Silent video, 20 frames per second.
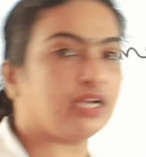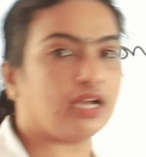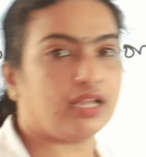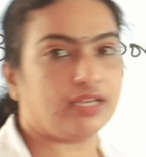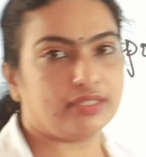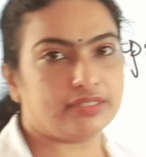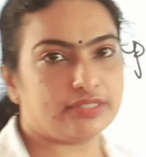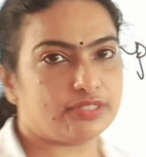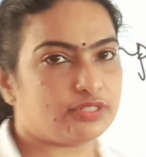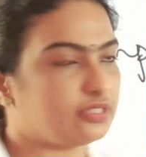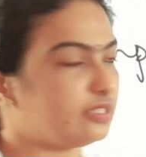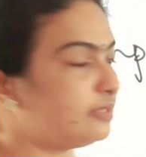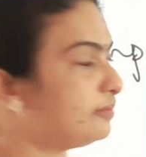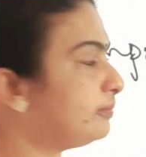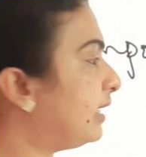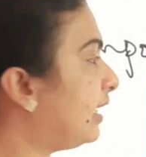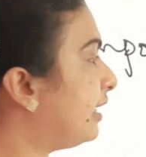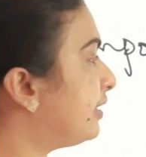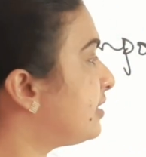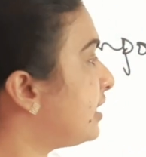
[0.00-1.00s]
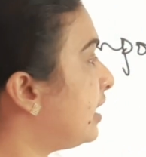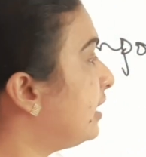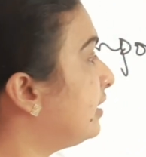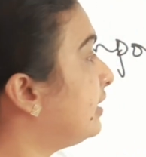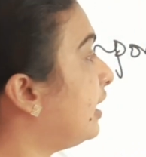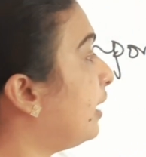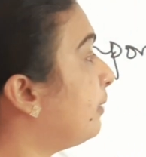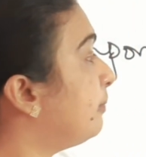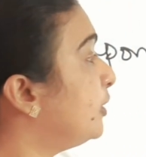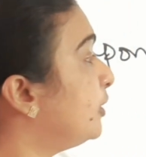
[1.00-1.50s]
color to the blood, and
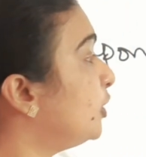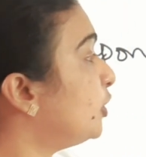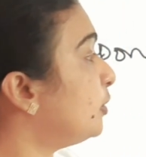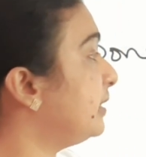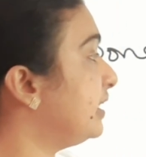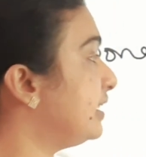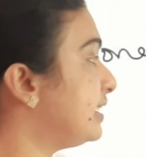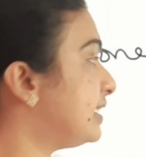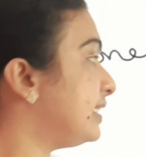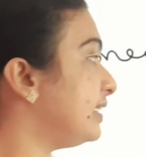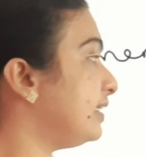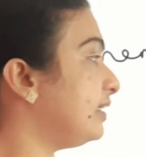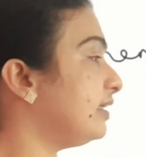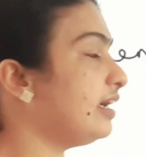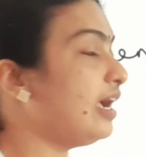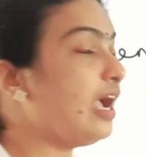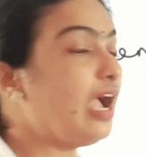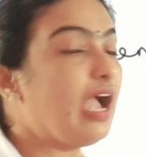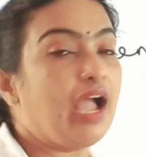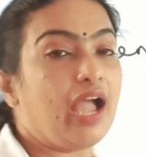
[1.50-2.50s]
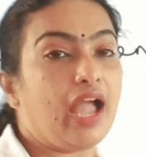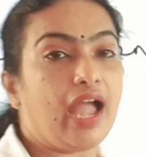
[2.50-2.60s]
WBC